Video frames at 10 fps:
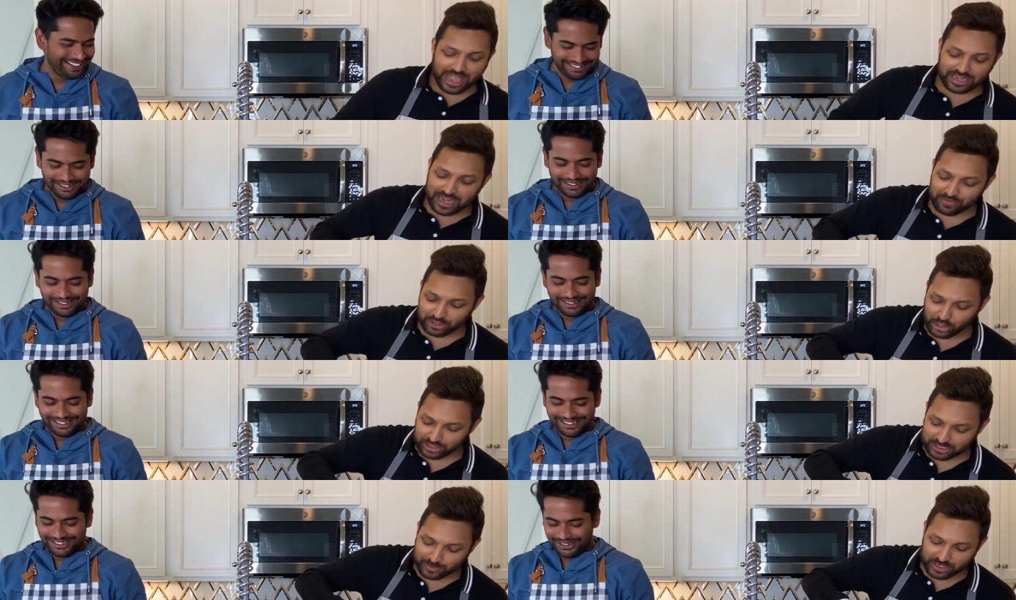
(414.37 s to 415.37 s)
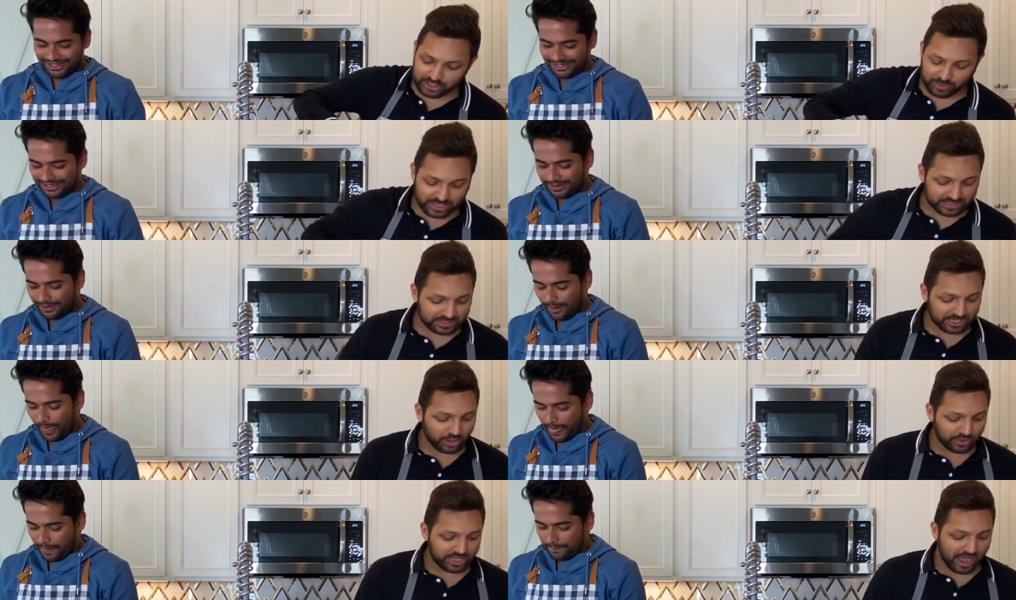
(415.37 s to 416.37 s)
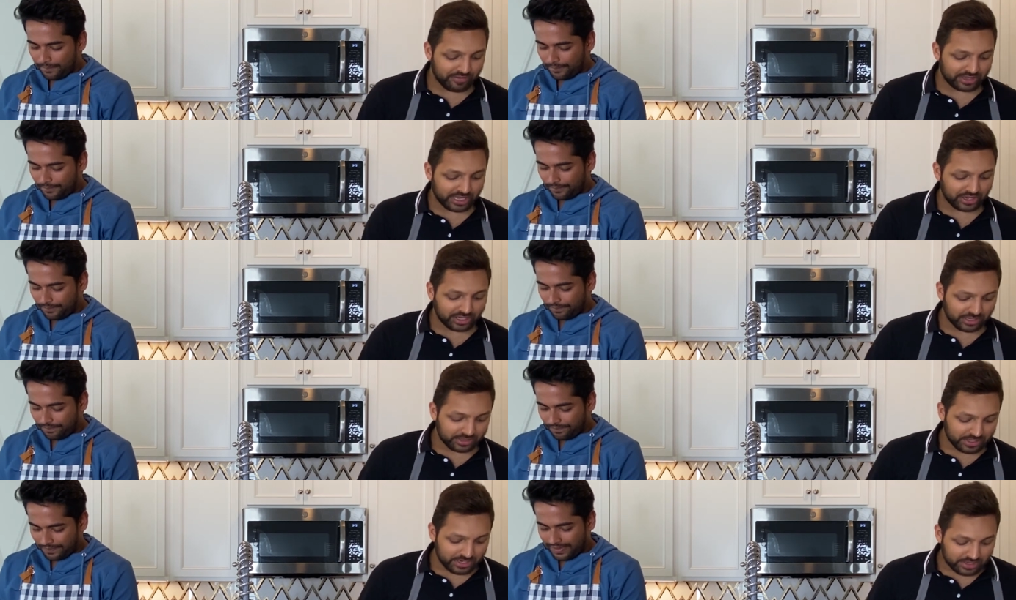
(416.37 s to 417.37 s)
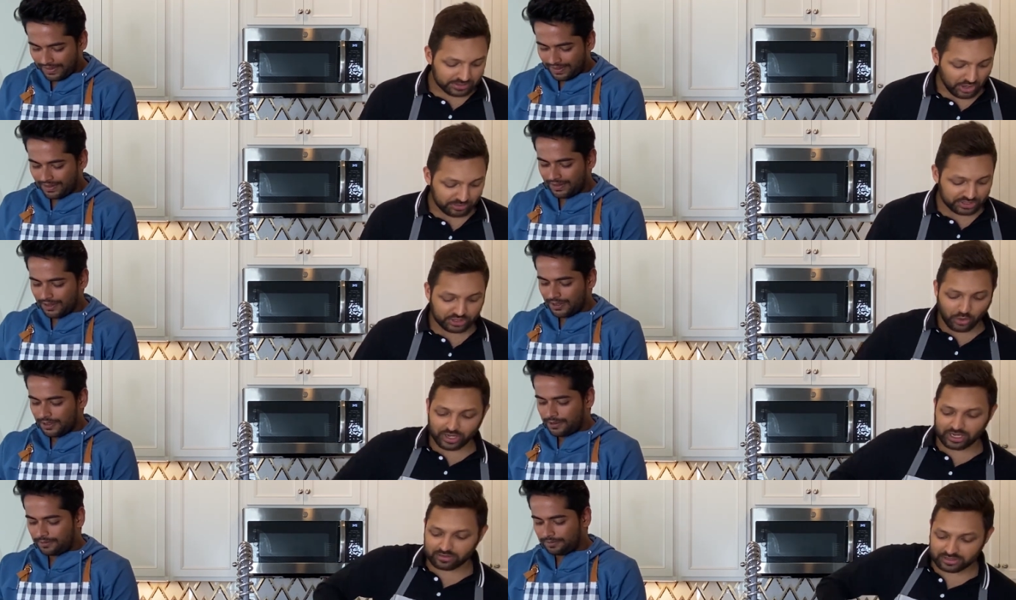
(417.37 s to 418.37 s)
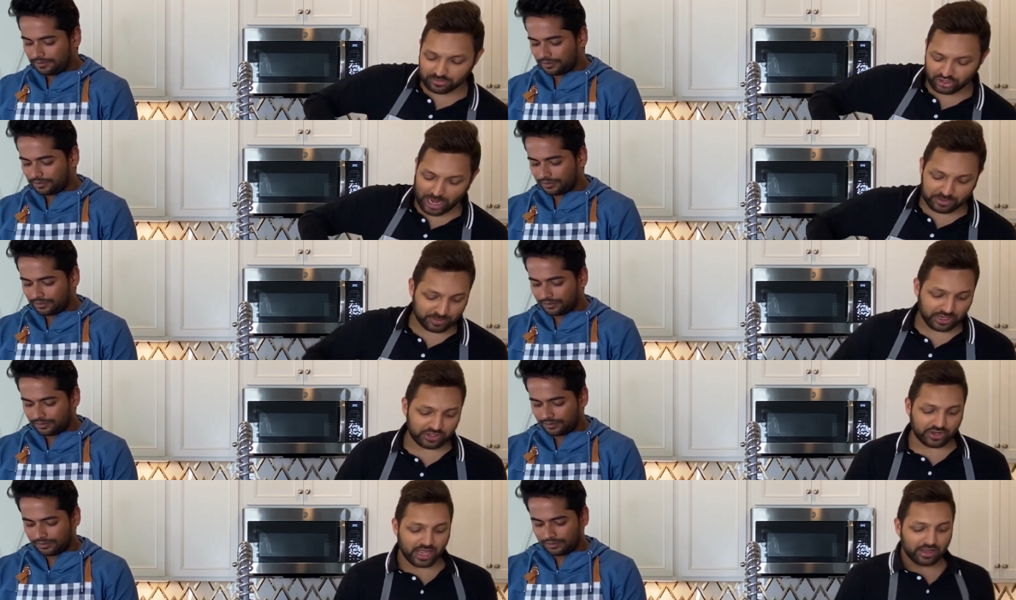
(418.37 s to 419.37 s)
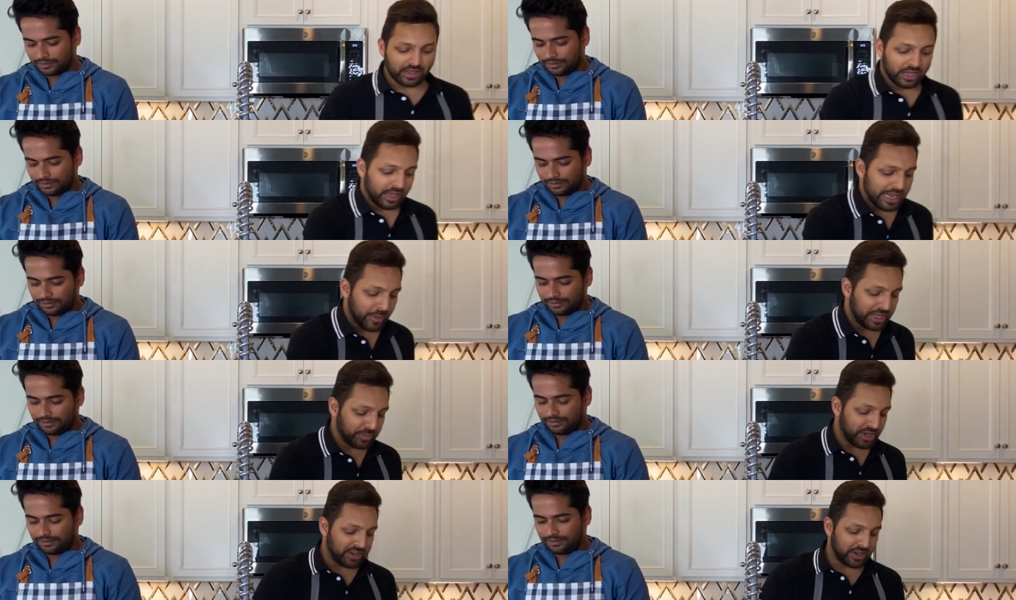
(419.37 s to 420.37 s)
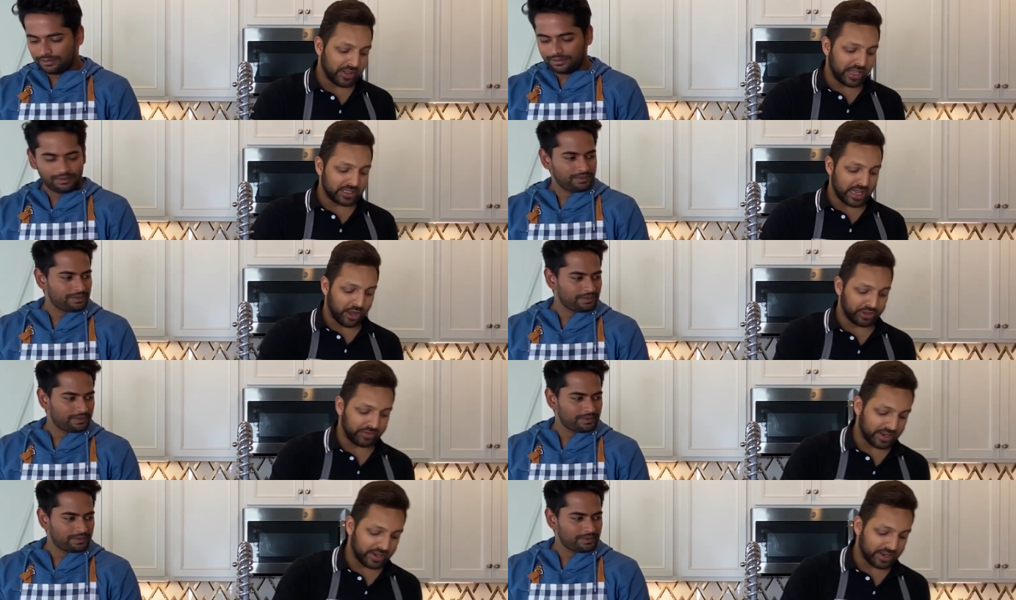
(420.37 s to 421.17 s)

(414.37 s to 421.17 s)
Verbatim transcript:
Speaker 1: I didn't have to cook the spinach because it's gonna go in the oven later. So I'm just throwing in some chopped spinach. Okay. Now we can pretend like it's a healthy